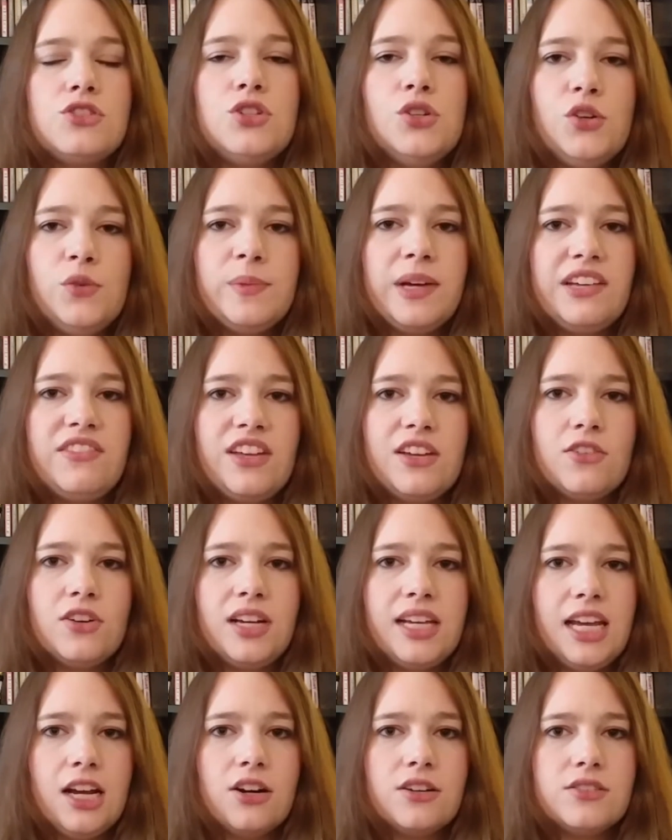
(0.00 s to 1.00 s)
Two of my
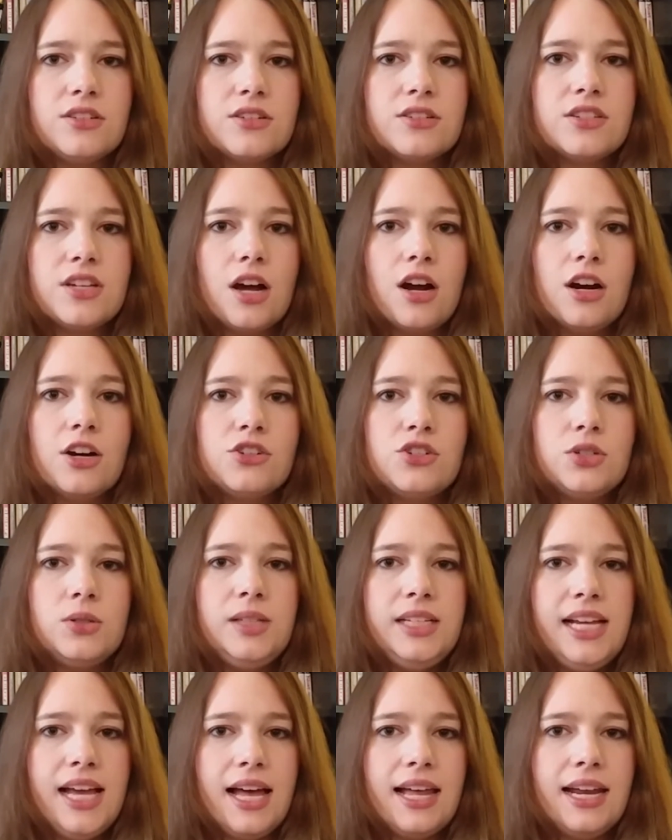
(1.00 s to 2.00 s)
favorite characters are
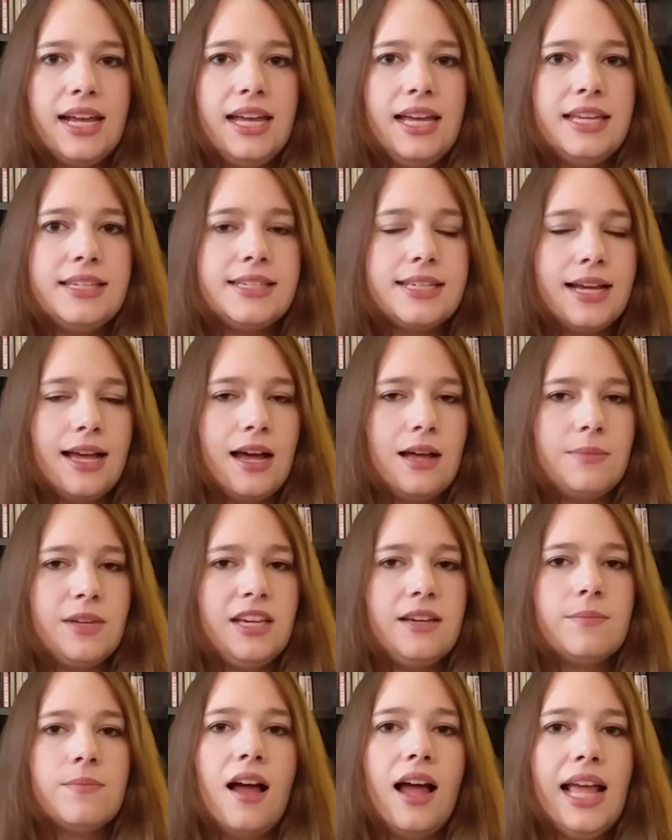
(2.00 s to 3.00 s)
Juliana and
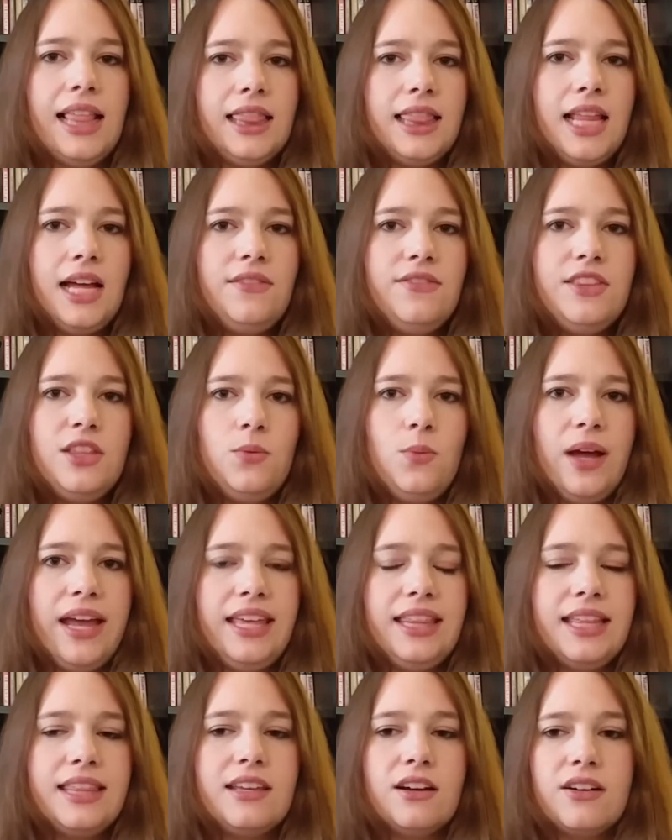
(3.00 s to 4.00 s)
Tagami. I love the way
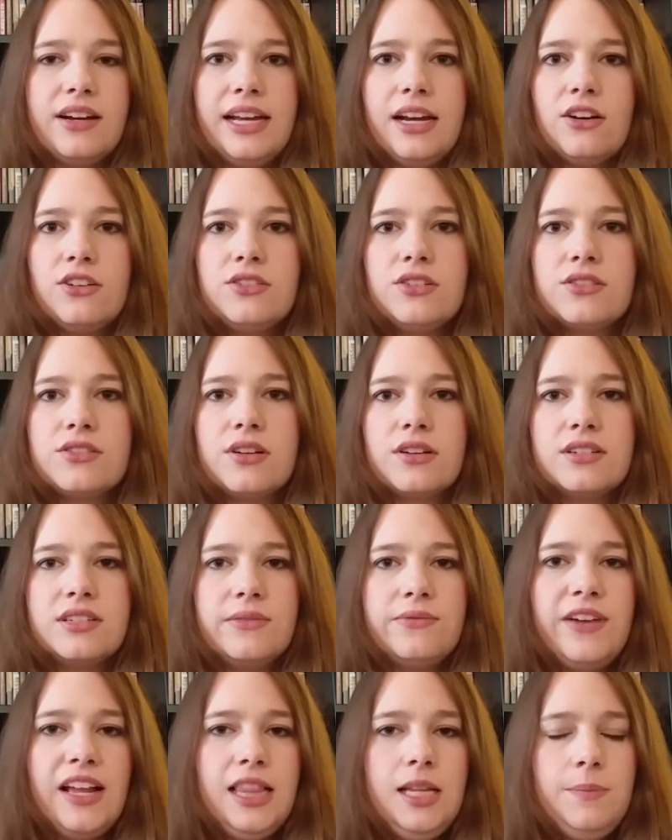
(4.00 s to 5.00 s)
that their characters are
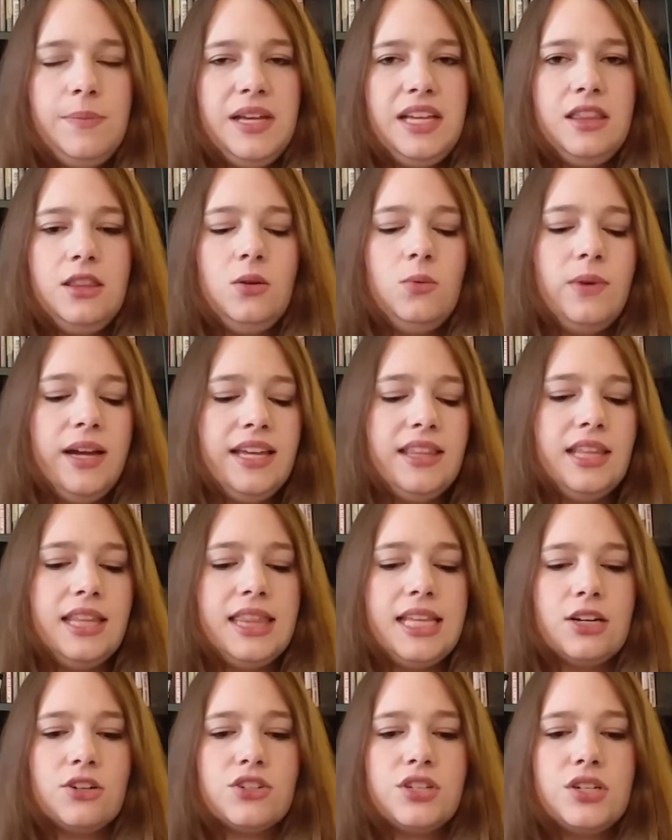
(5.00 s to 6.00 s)
developing, the way that
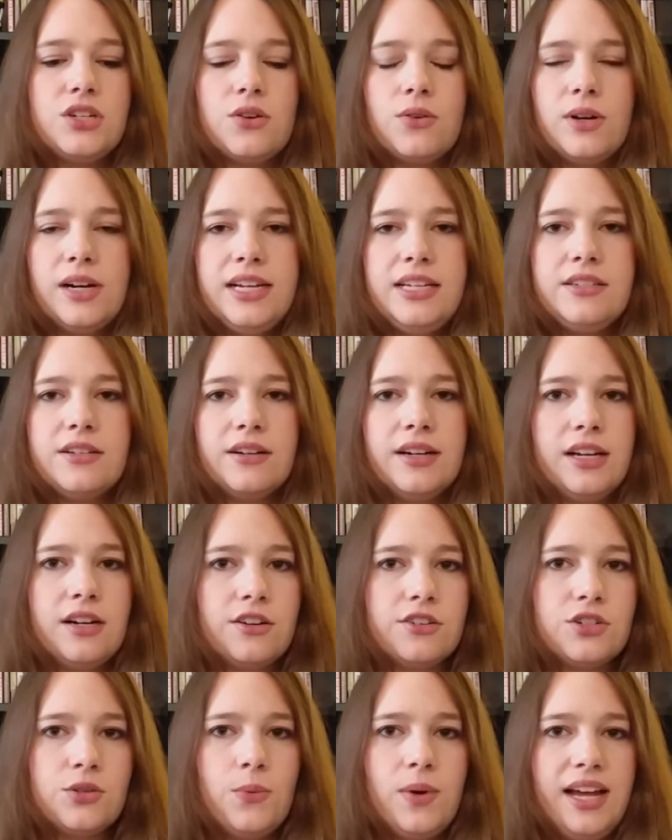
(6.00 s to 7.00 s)
their stories are
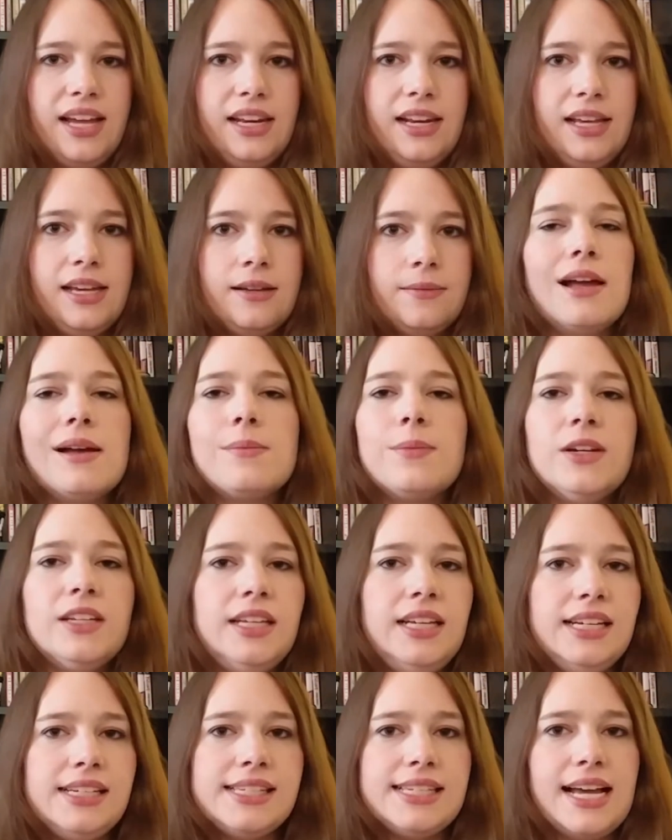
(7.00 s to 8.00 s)
intertwining. I'm
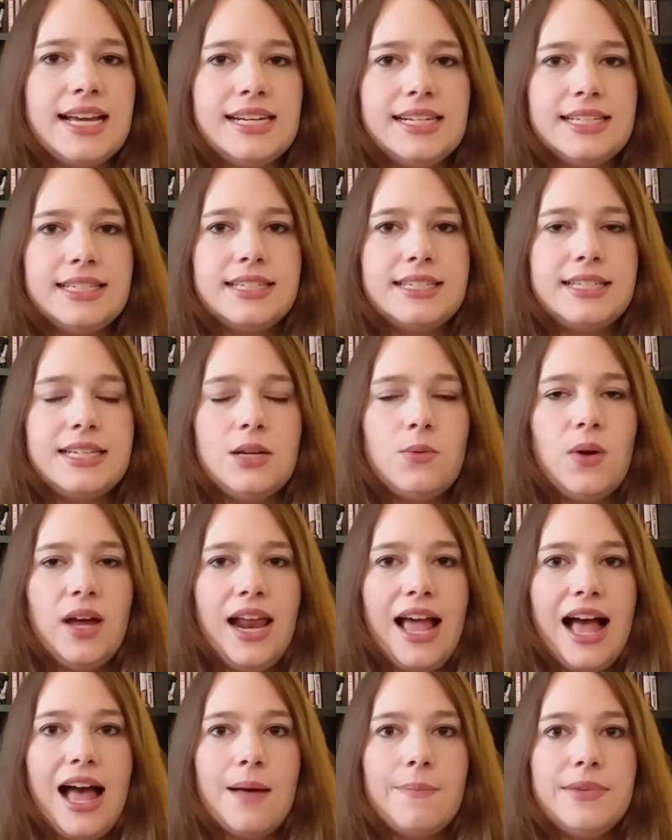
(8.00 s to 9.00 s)
really excited to see what
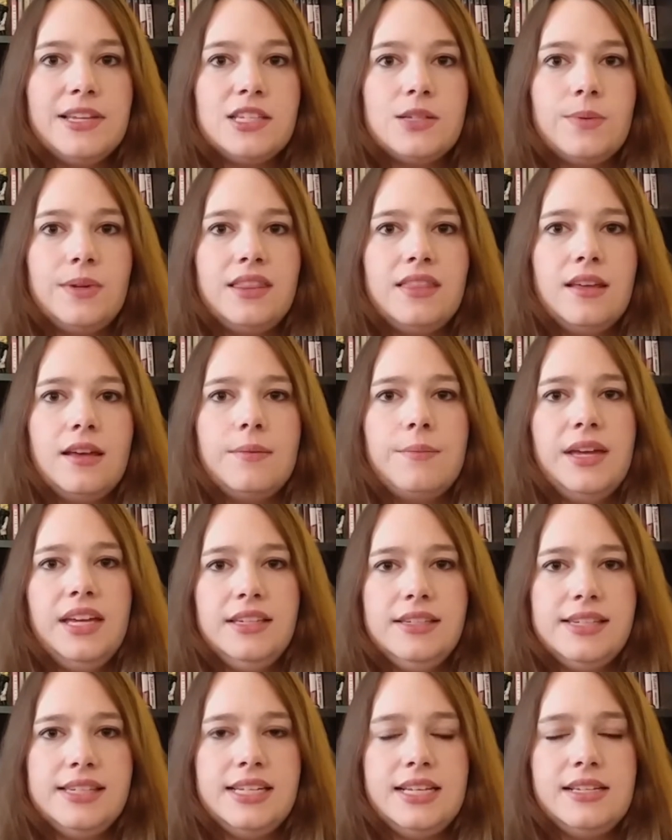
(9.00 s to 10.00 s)
happens with them
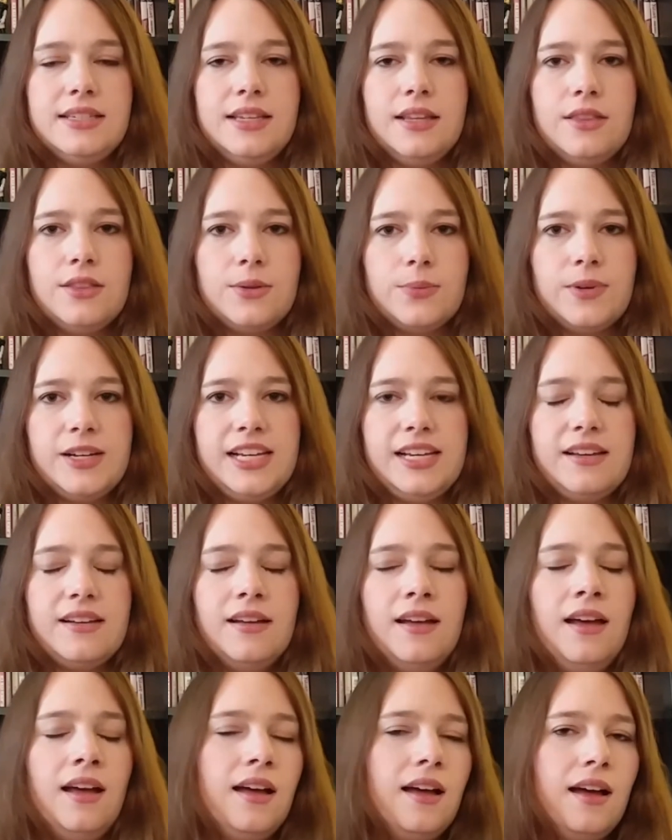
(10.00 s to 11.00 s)
in season 3.
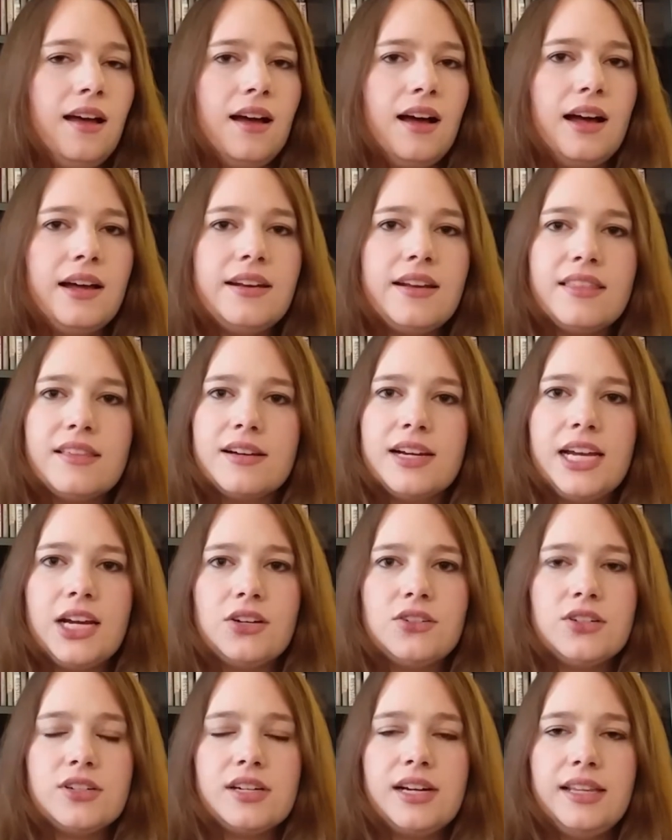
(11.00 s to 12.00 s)
Another
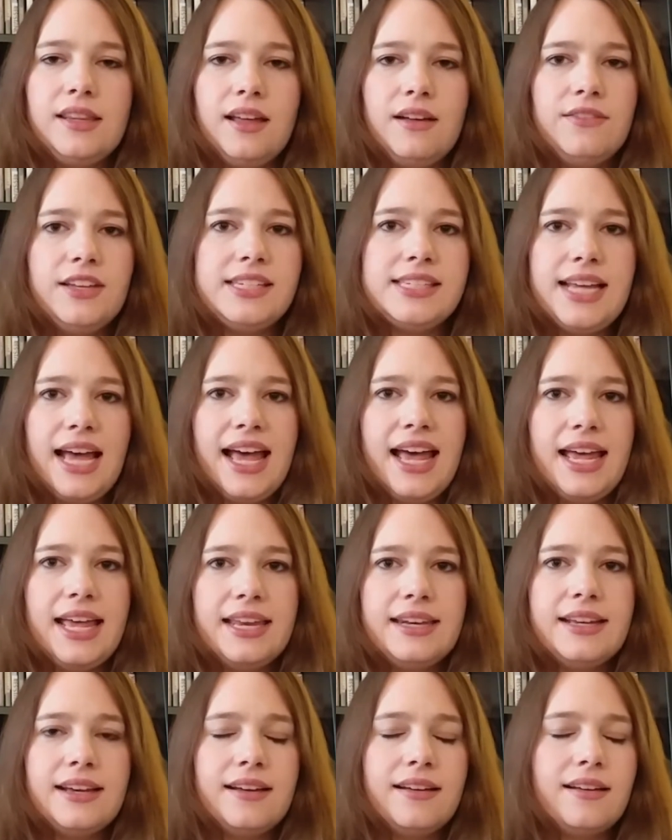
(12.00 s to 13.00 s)
character I love is
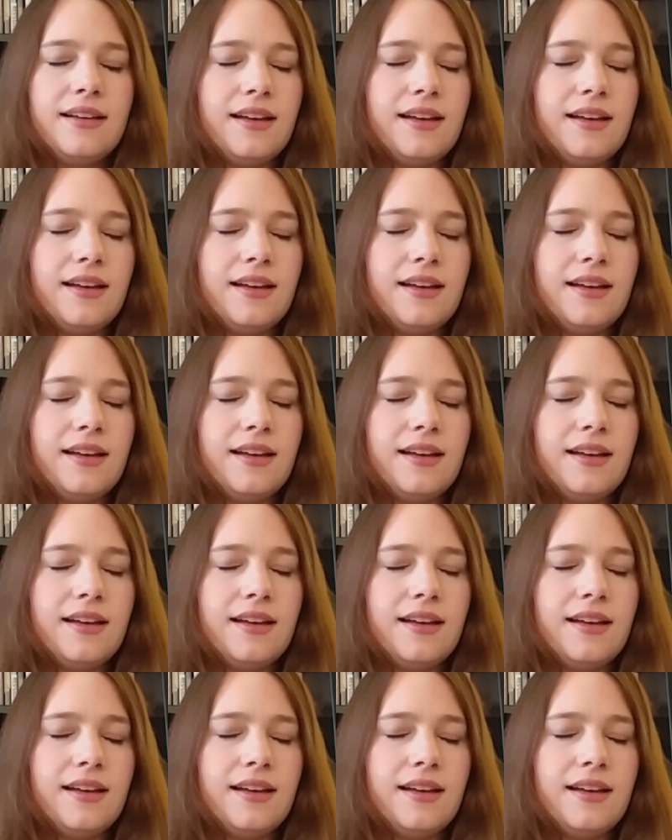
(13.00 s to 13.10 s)
Ed.